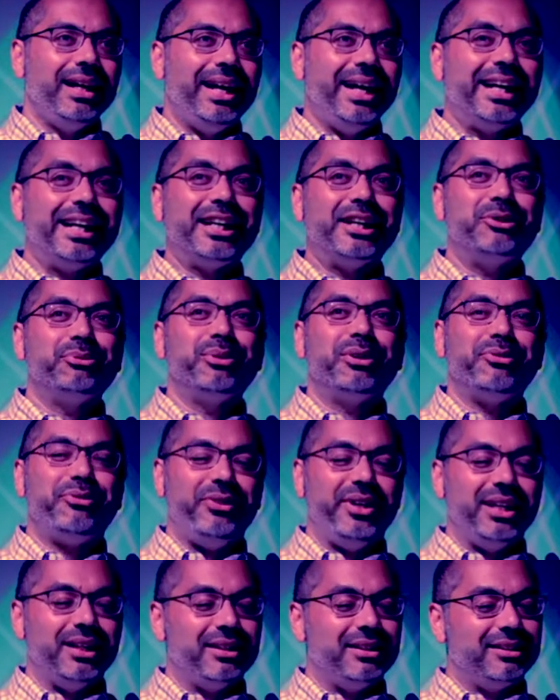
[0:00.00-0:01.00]
it can
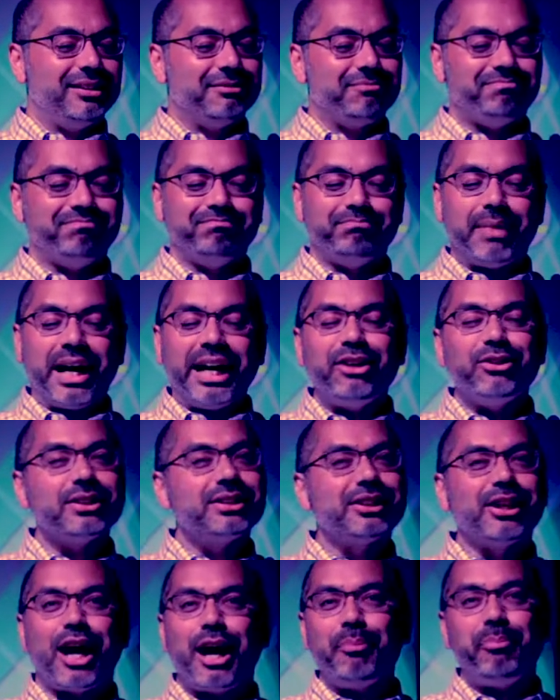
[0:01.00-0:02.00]
reveal
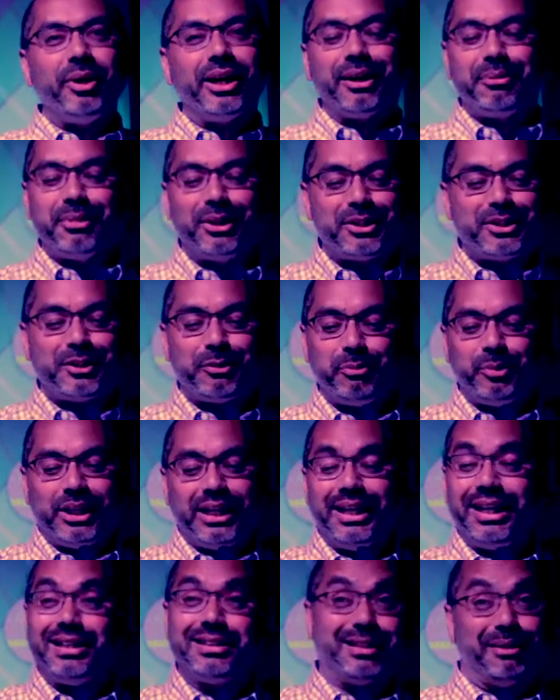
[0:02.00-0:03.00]
microscopic amounts of
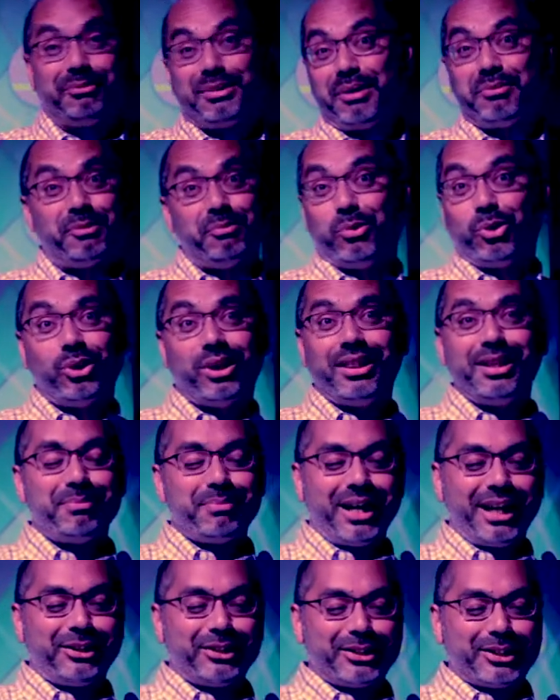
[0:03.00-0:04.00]
bleeding, sometimes more than
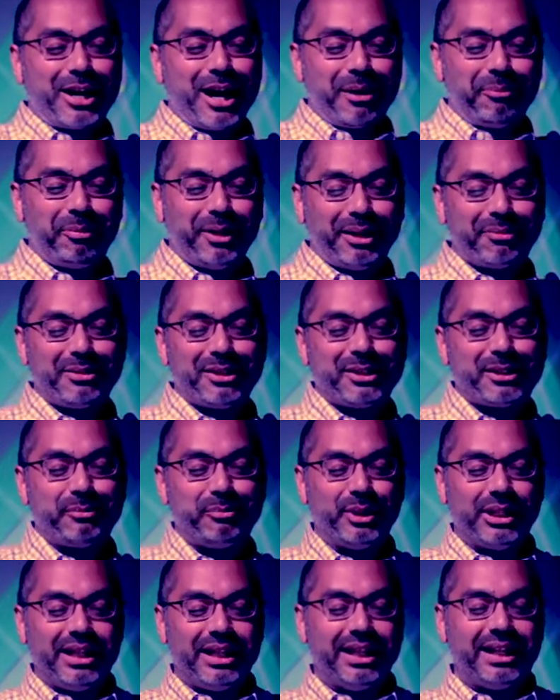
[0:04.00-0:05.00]
microscopic amounts
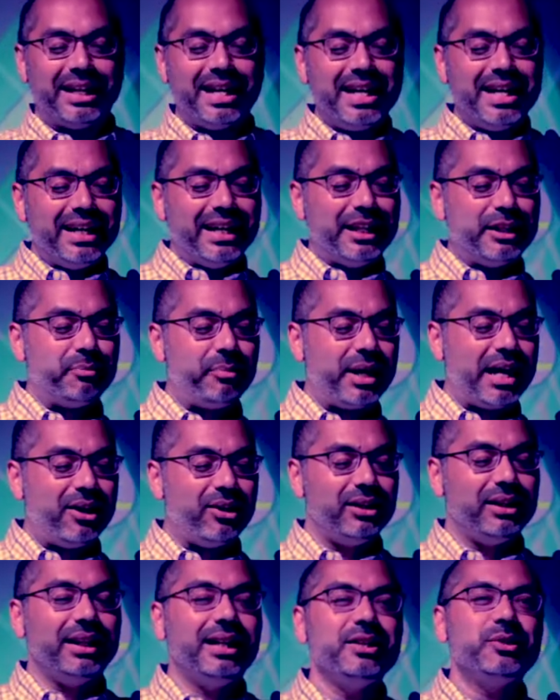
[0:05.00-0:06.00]
of bleeding in the
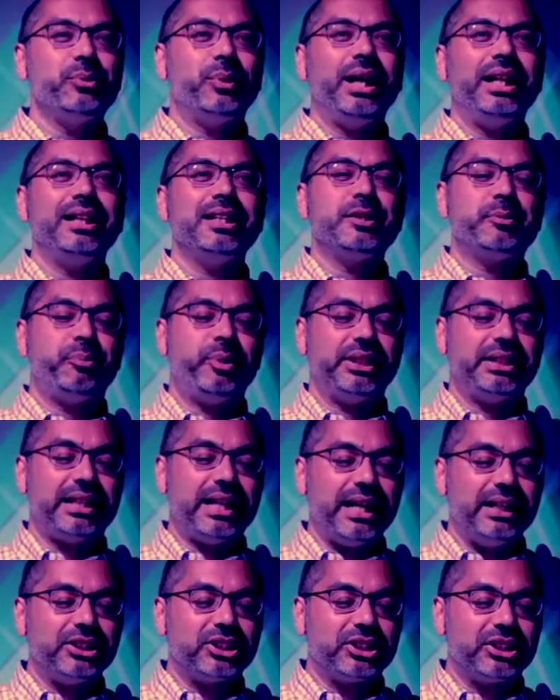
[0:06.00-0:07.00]
bowel, as well as
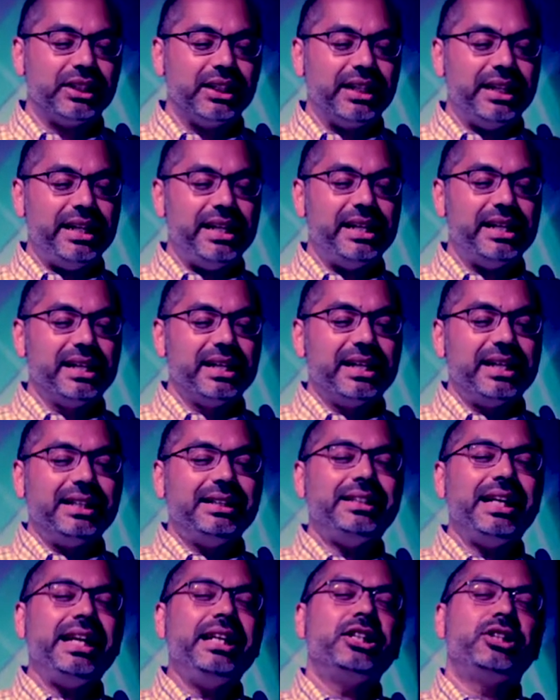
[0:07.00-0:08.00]
potentially
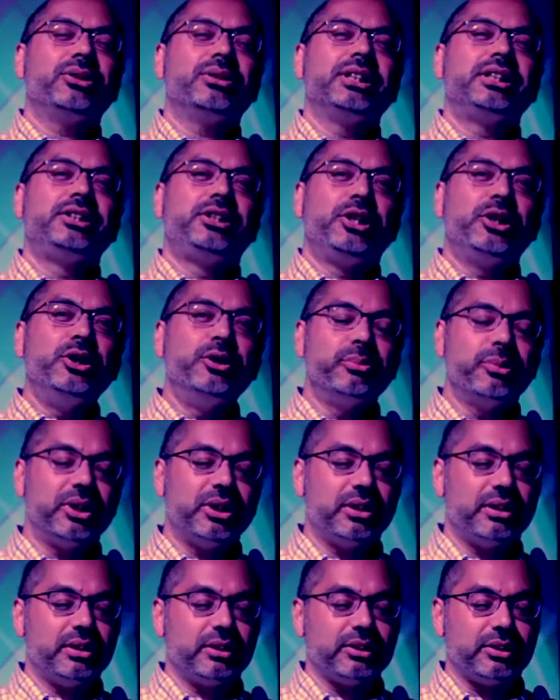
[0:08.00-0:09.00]
dangerous
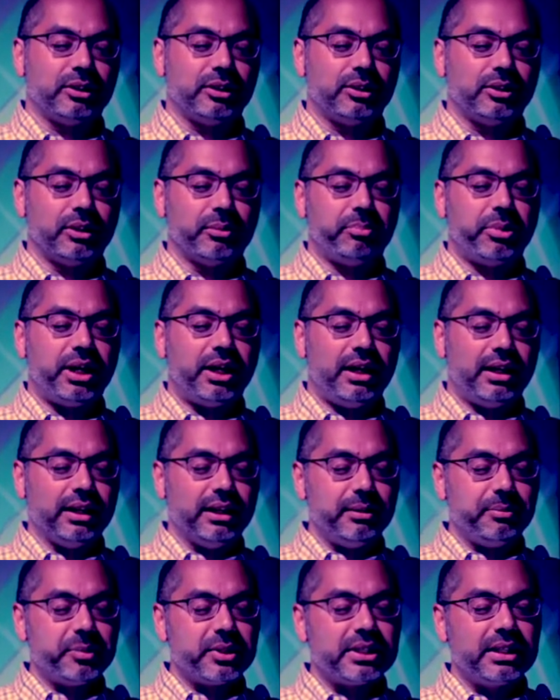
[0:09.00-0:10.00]
tumors or, or
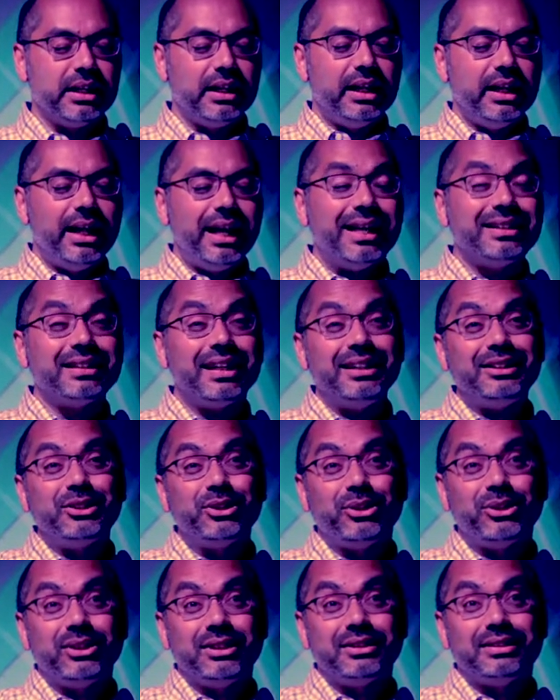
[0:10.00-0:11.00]
polyps. As I
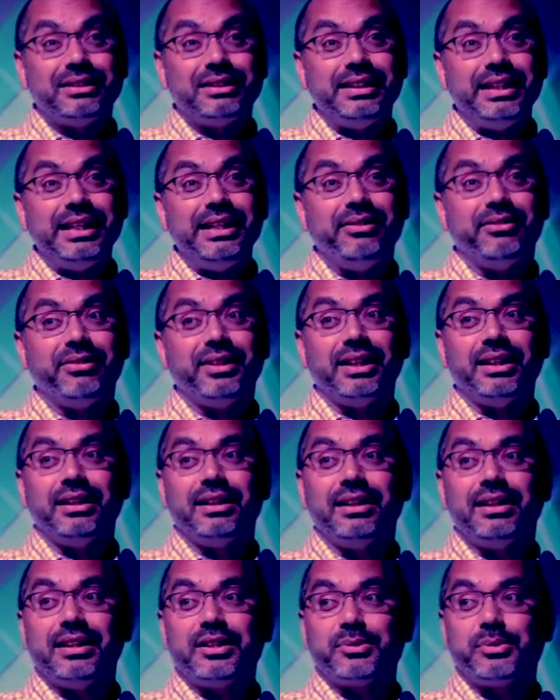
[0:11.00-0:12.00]
told Steve
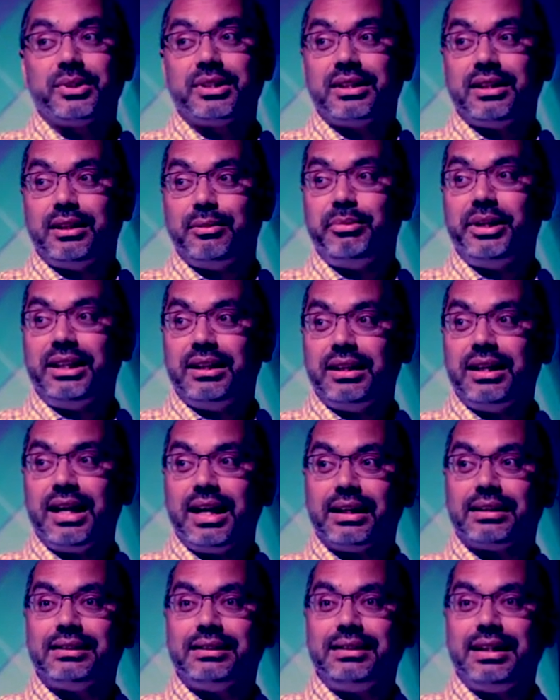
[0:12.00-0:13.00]
that this was going to be the
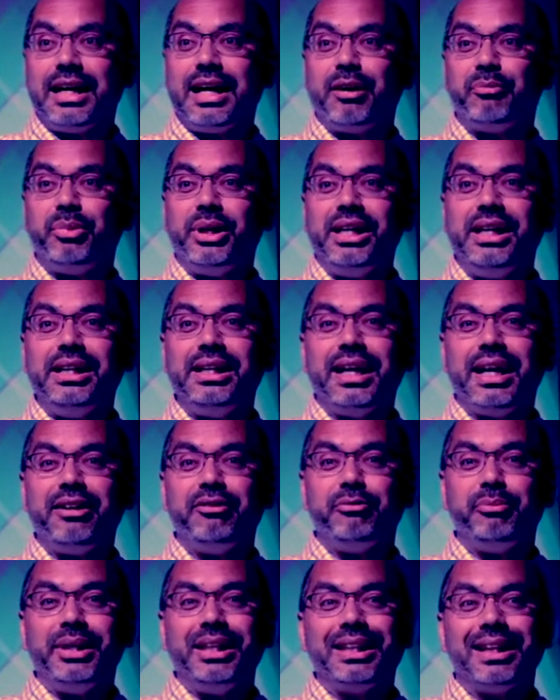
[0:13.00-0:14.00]
next step, he
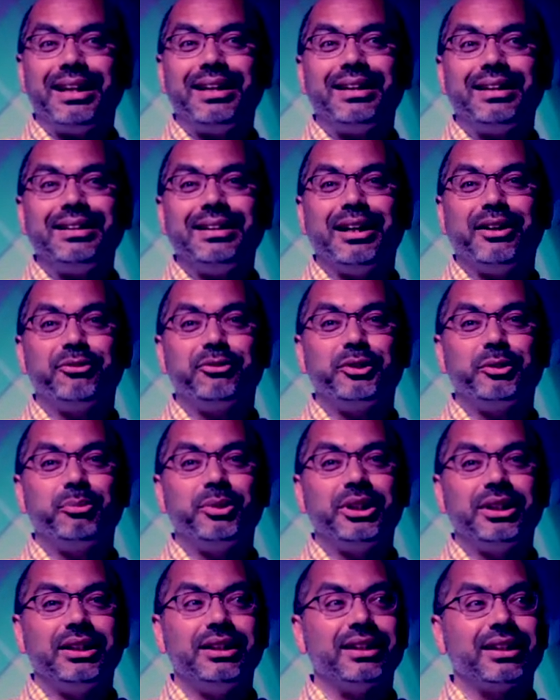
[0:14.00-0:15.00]
gave me that
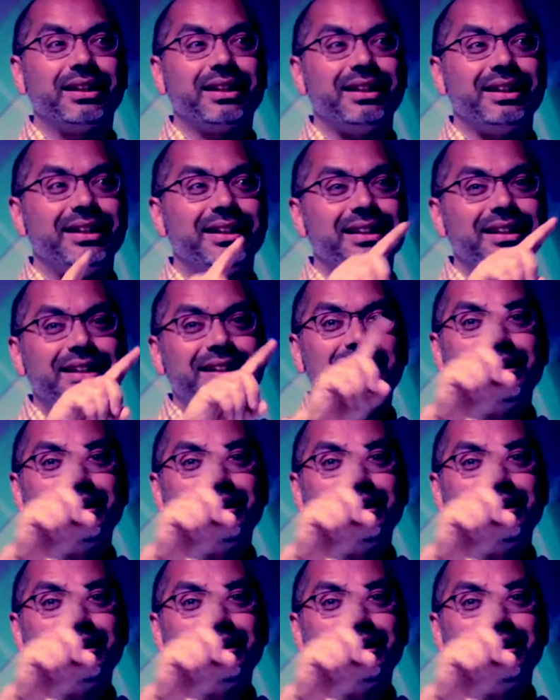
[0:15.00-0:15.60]
uncomfortable look that